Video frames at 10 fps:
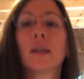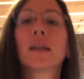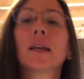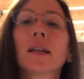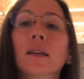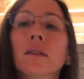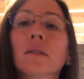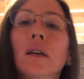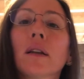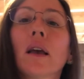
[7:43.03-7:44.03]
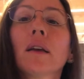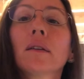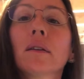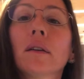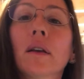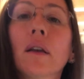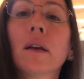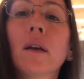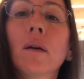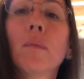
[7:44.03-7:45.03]
it is Sunday,
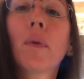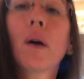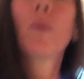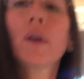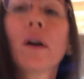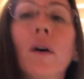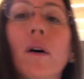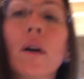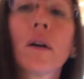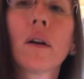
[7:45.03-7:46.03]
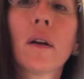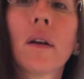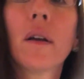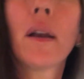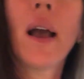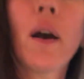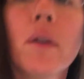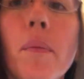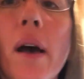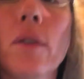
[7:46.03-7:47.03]
but we are out and
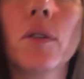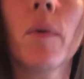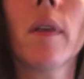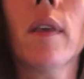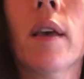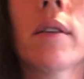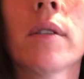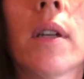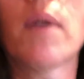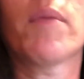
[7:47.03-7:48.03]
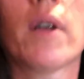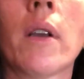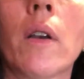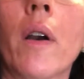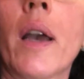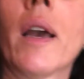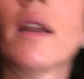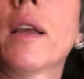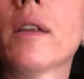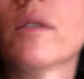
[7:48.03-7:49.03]
about doing things, and I'm gonna go ahead
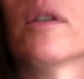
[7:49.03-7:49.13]
and